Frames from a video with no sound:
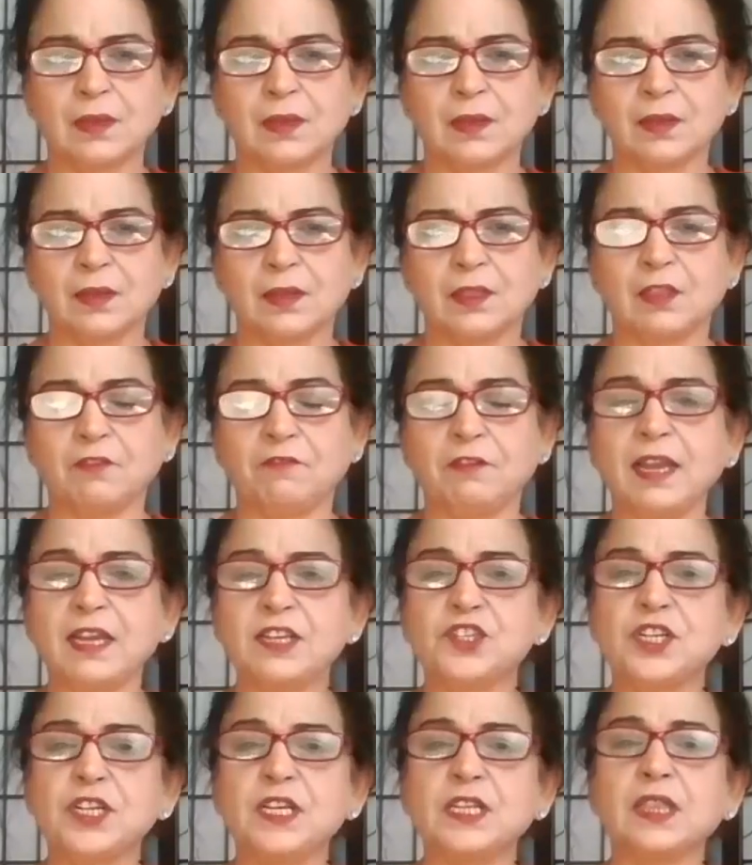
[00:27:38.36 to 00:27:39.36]
Mm-hmm. The way
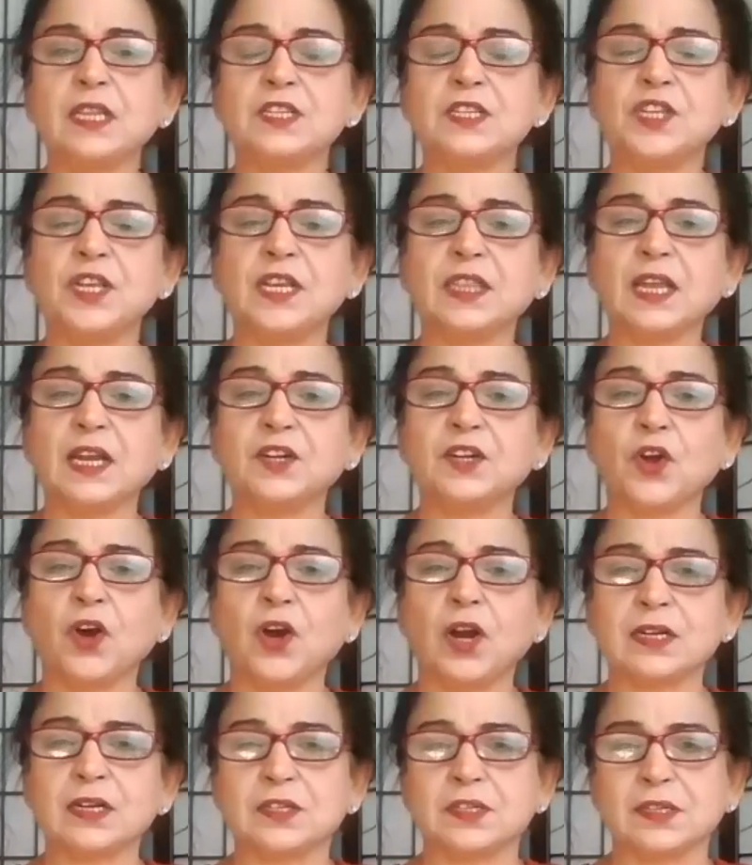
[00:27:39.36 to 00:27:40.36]
she, Sita
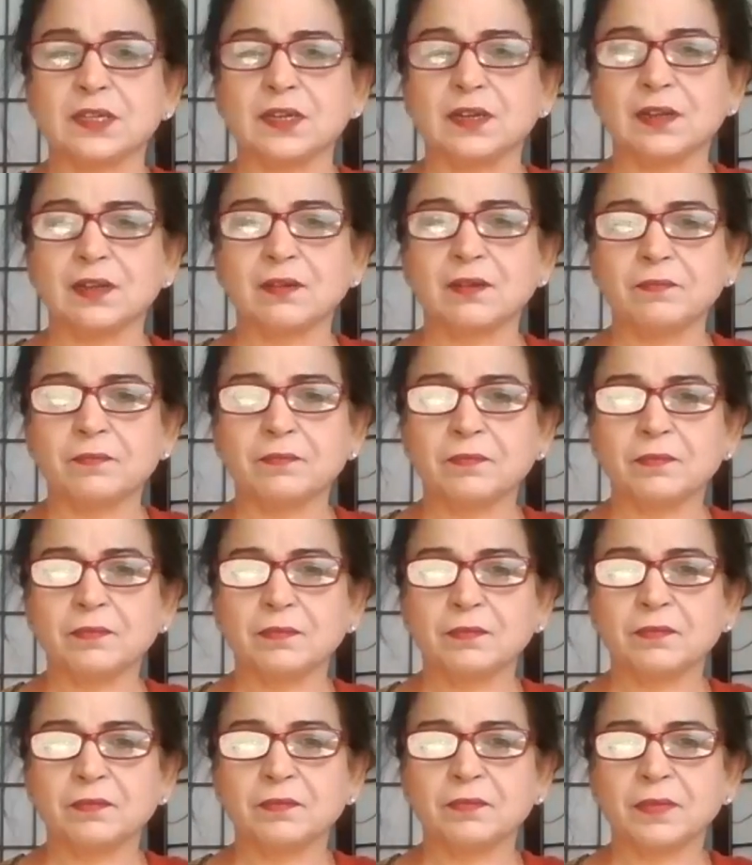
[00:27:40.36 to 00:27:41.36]
talked,
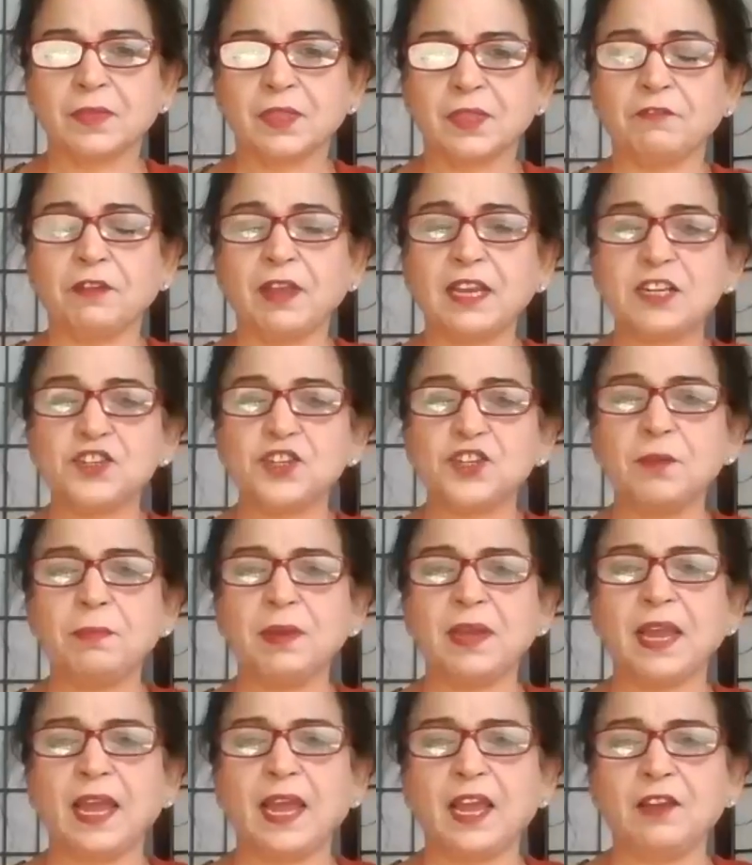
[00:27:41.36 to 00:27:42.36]
the way she
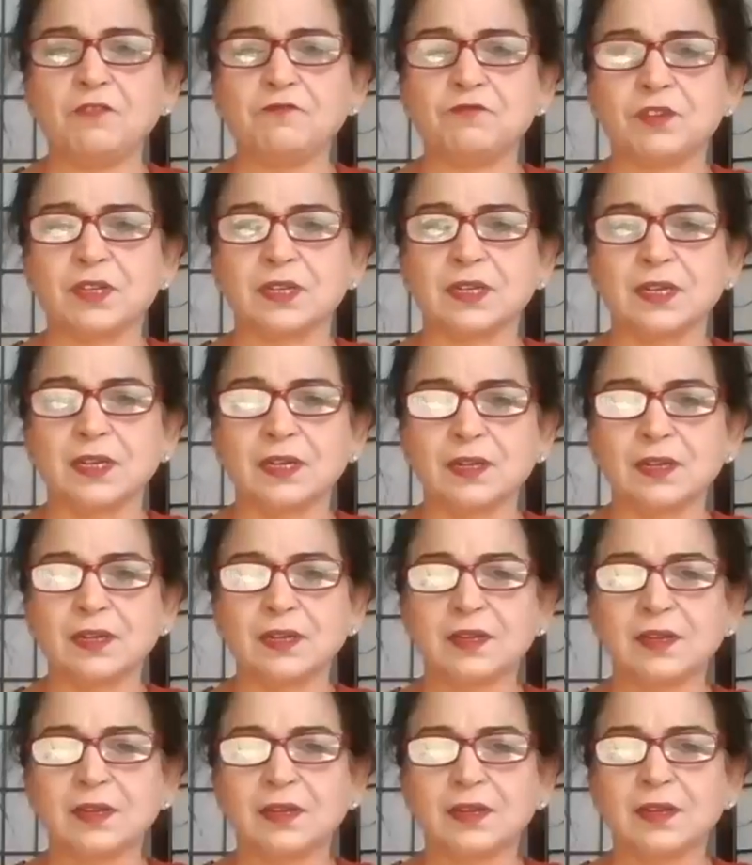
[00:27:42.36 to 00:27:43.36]
behaved,
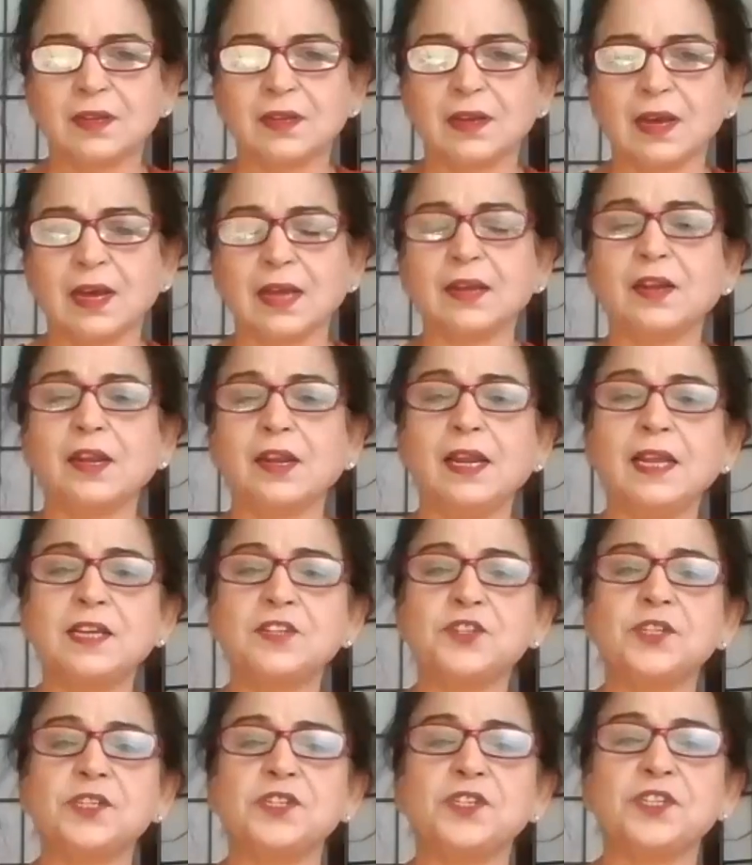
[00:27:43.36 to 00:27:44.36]
her
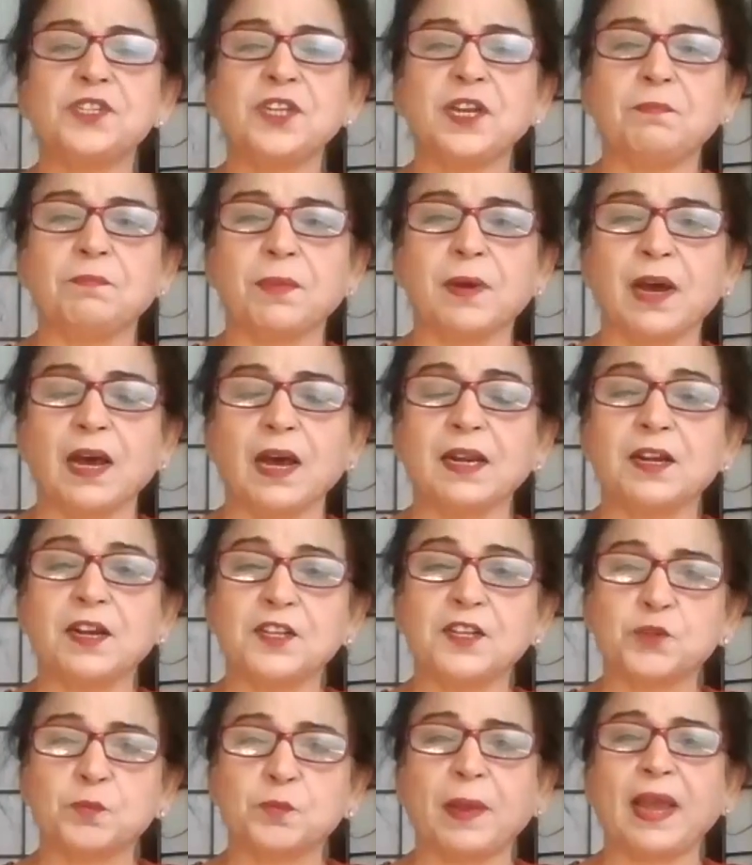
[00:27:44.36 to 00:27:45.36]
relation, right. her
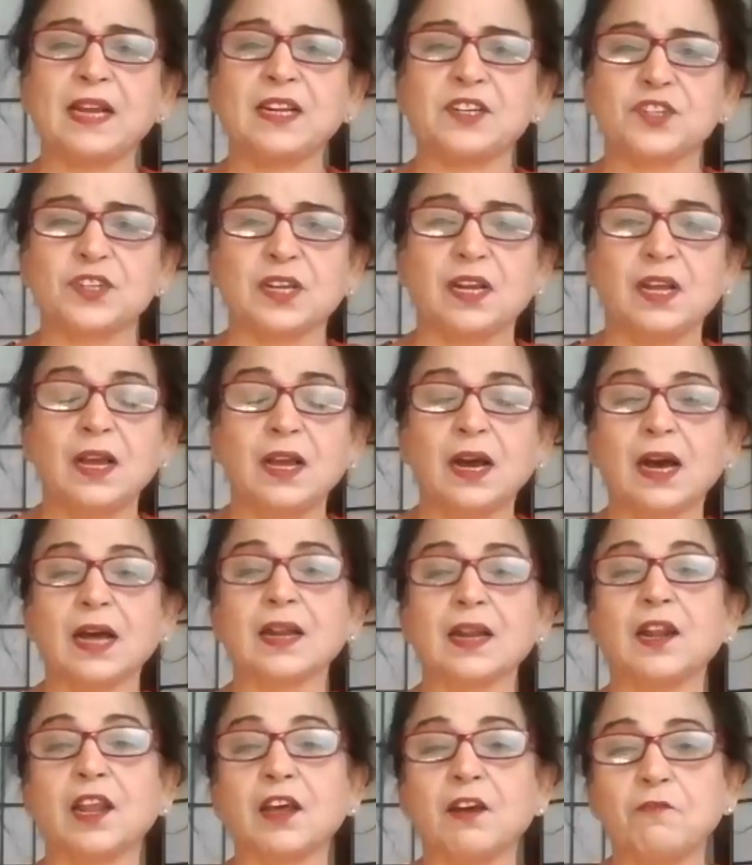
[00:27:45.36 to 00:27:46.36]
respect,
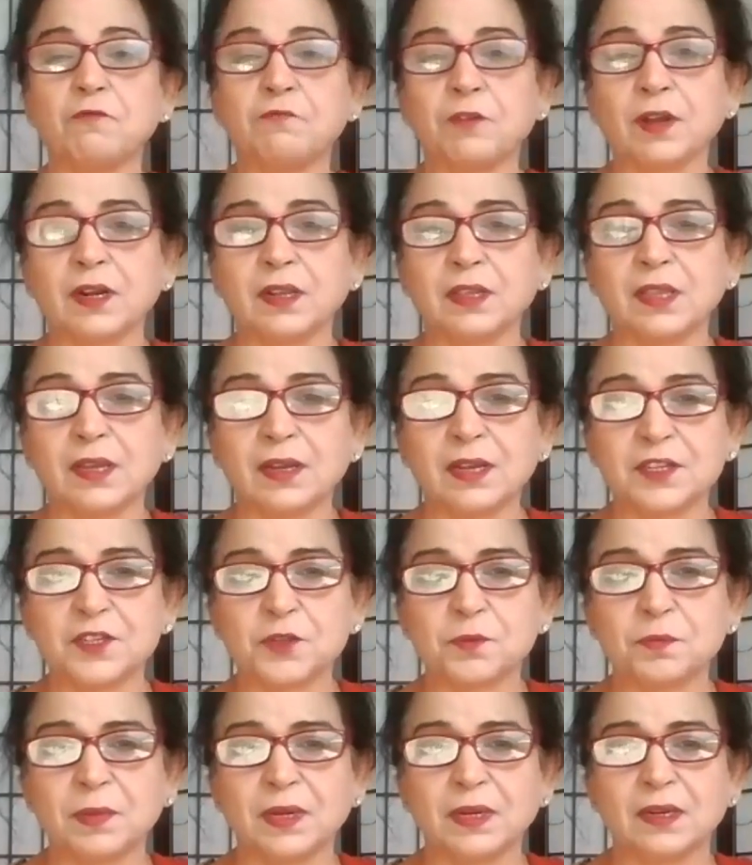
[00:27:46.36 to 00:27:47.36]
her love for the
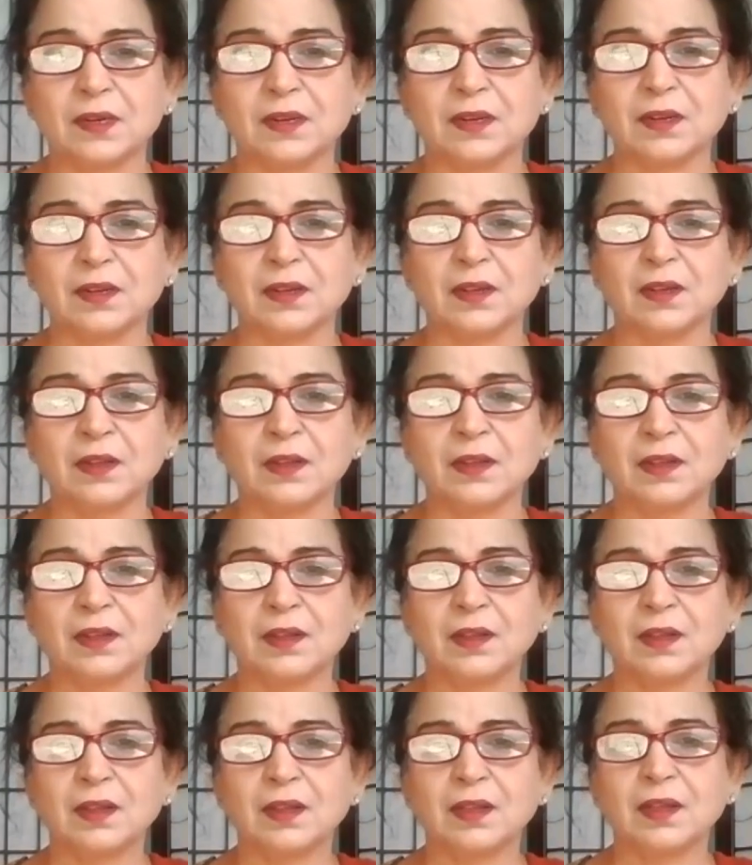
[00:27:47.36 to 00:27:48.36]
husband.
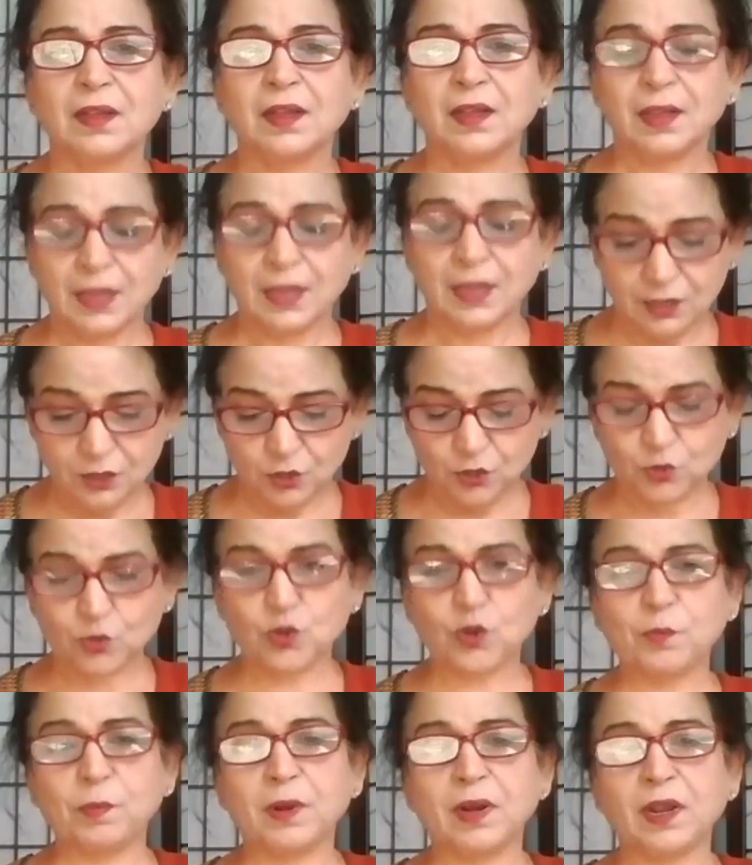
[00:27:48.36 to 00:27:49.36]
Mm-hmm. And
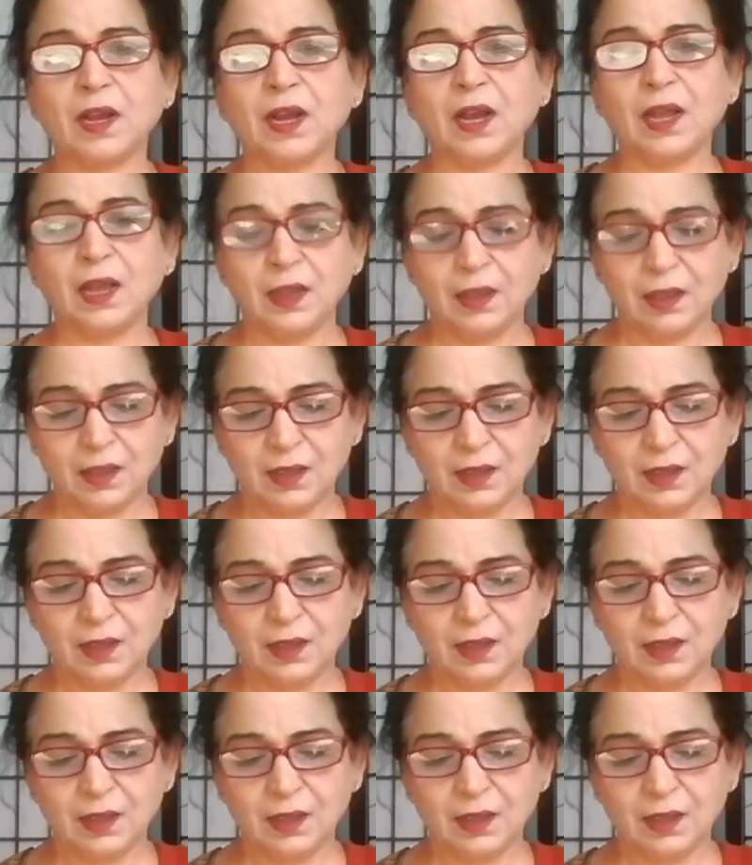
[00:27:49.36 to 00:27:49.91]
Shurpanaka